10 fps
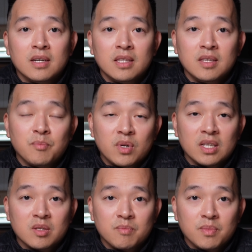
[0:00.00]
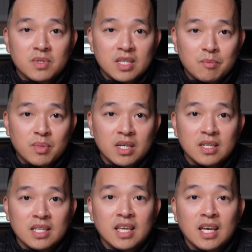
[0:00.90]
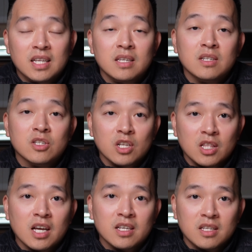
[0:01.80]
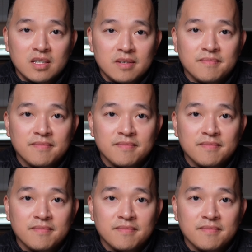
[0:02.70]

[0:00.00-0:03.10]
And then press the set button again and it should lock it in.